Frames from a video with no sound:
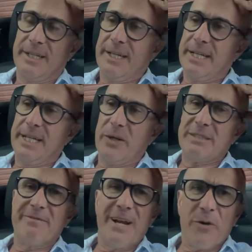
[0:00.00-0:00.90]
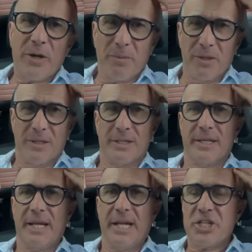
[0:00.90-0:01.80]
It's variable,
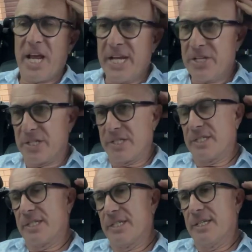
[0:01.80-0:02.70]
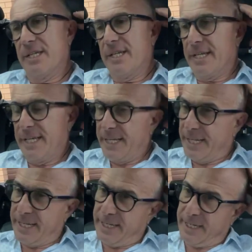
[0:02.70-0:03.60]
it changes,
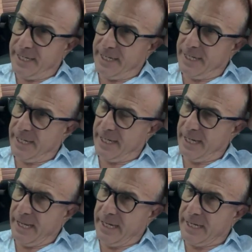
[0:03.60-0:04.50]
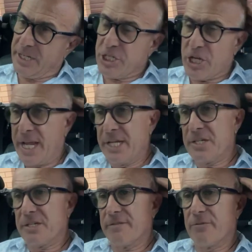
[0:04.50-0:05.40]
and it can
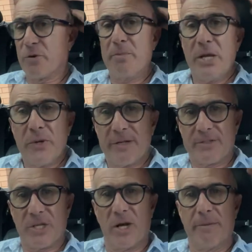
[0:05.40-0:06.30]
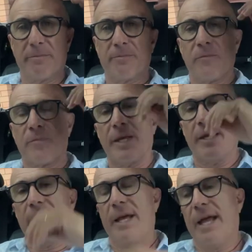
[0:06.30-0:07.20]
change for a period of time.
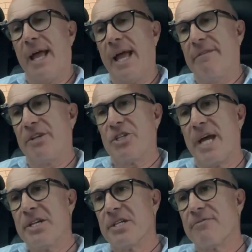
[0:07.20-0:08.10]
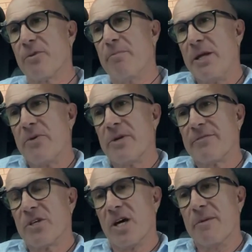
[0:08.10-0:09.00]
And if it changes for a period of
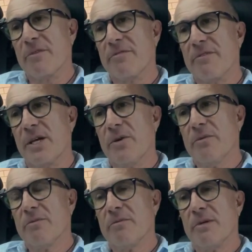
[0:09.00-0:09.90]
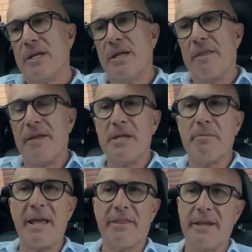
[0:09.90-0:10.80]
time then you
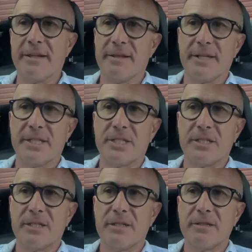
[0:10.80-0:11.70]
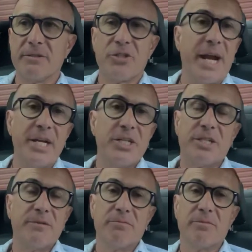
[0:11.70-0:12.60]
may think that it's
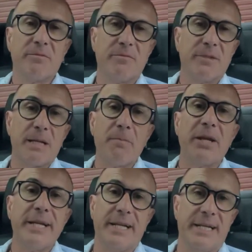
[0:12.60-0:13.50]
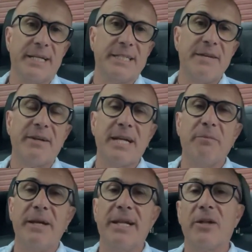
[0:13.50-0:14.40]
changed completely and it's never going to
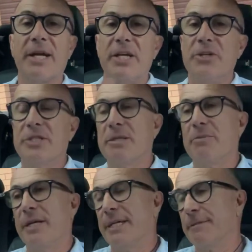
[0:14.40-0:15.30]
be like it used to be.